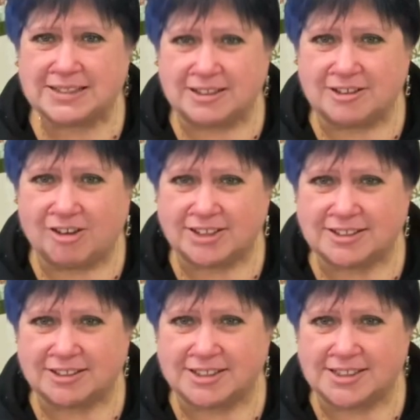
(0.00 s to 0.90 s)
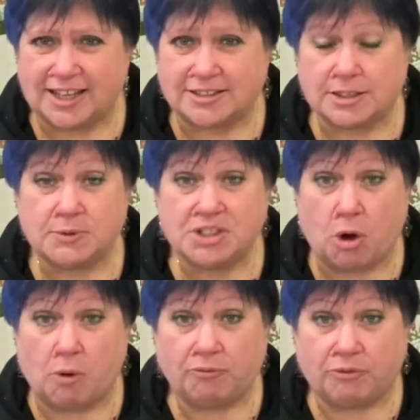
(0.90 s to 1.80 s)
a nice idea. So he's
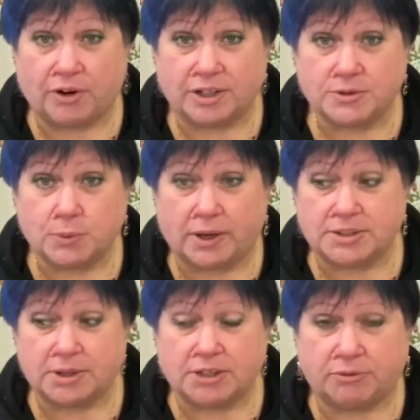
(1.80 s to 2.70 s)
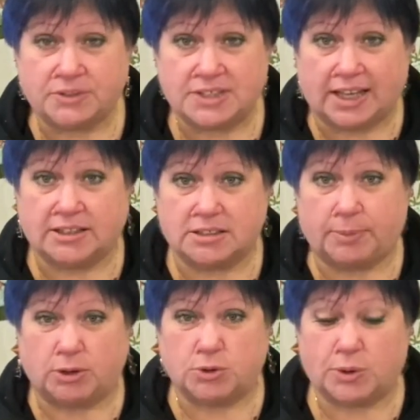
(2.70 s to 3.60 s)
gone for it as well. Obviously he's
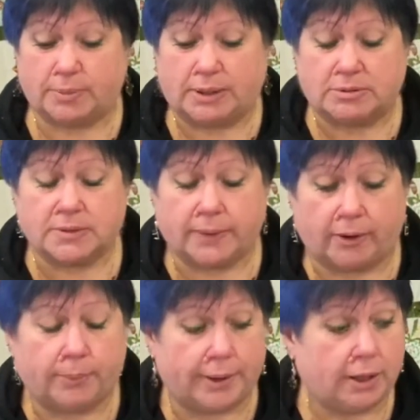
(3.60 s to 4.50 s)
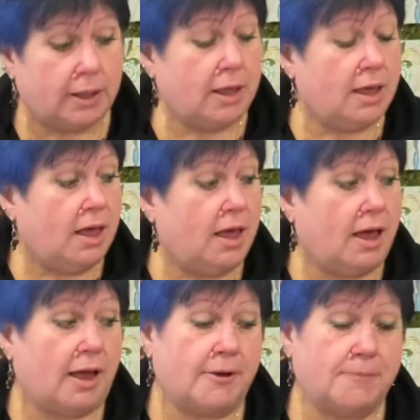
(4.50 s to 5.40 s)
spoken to other people as well, but
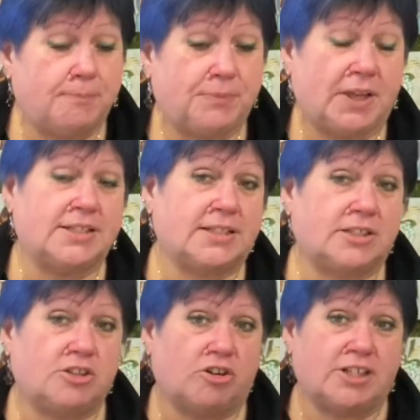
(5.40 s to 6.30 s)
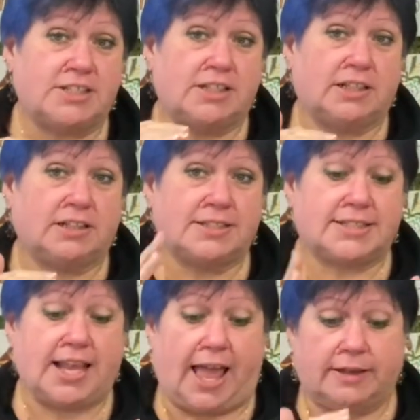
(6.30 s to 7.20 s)
it's a nice little
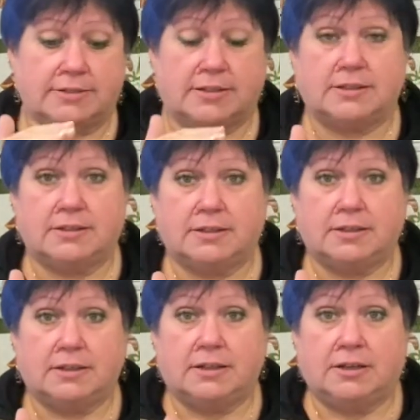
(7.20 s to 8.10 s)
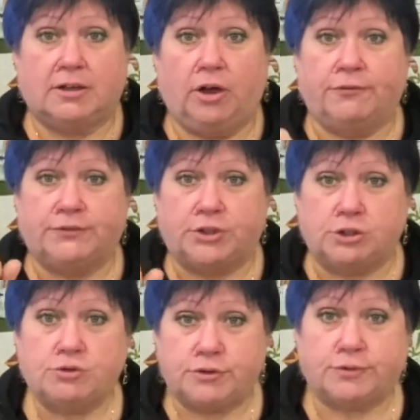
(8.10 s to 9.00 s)
set of
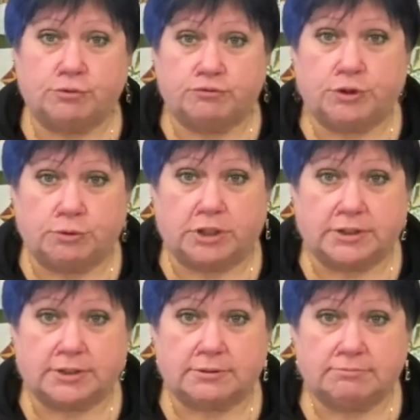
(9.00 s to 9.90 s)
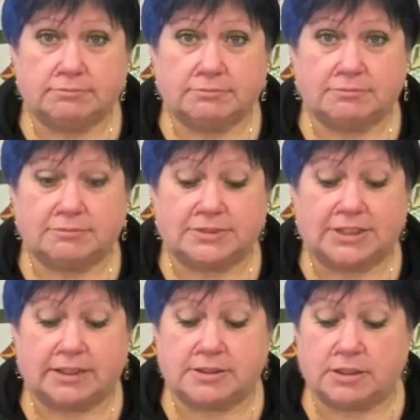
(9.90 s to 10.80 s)
useful rulers.
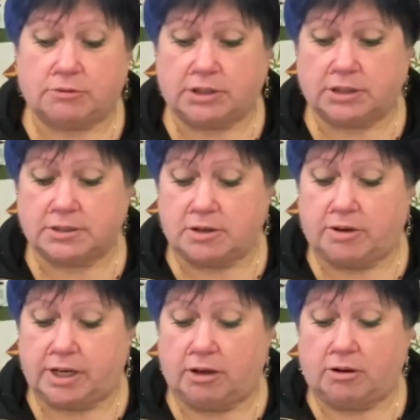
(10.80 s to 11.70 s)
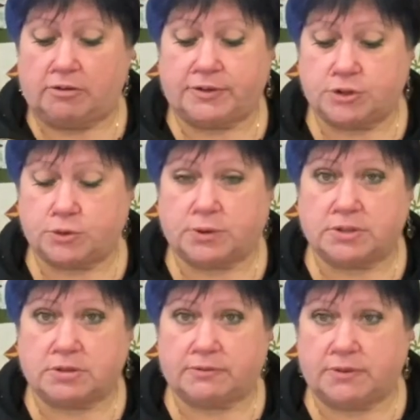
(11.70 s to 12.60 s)
Yeah, so little tiny 1/2 inch
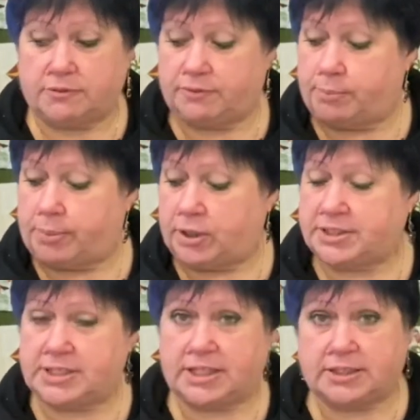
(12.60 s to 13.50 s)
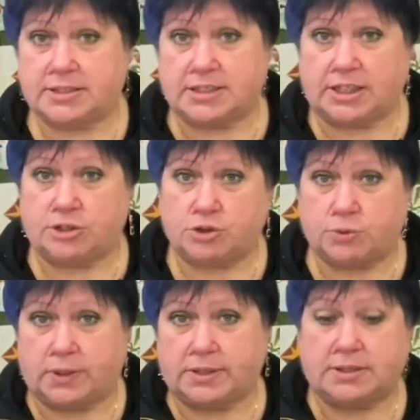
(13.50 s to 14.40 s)
ones for bindings, and inch
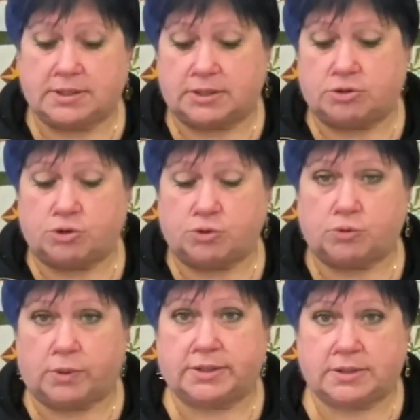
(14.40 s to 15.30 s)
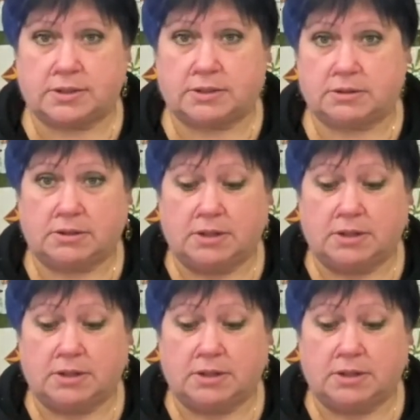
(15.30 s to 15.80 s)
ones and short ones, and